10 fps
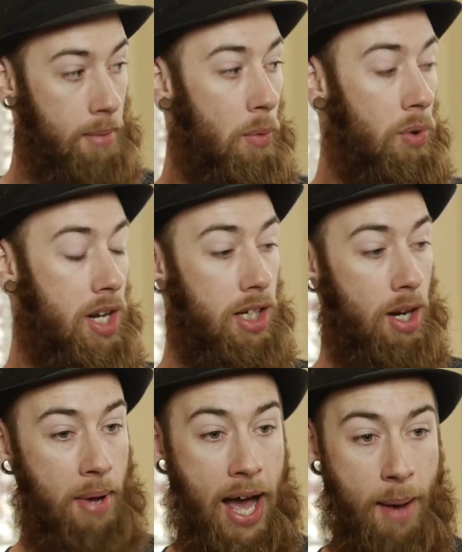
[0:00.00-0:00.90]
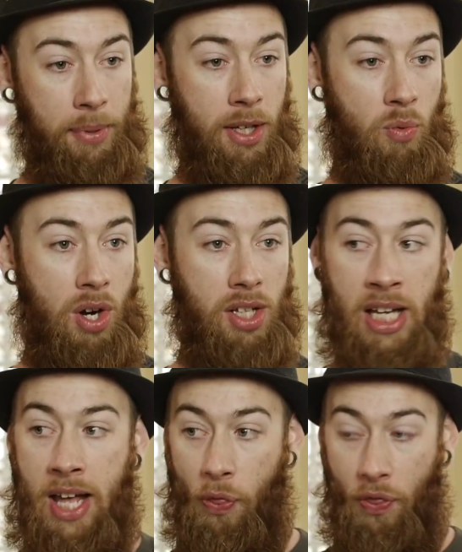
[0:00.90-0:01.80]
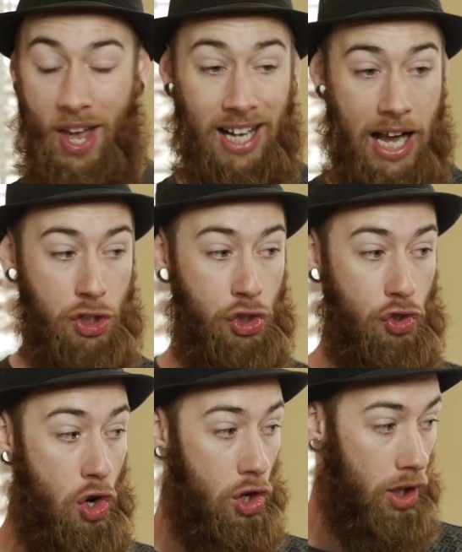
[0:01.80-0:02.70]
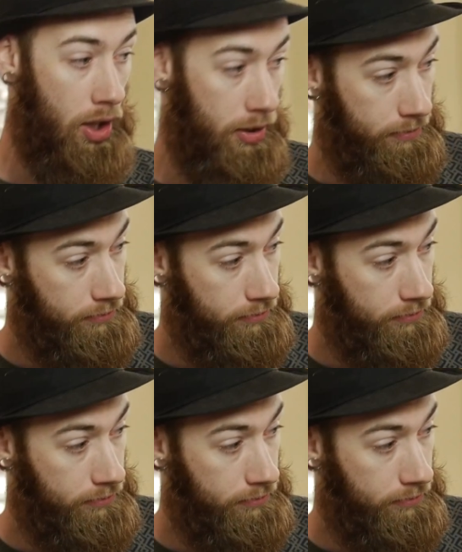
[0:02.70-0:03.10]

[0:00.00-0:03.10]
But what ended up happening was they got stronger,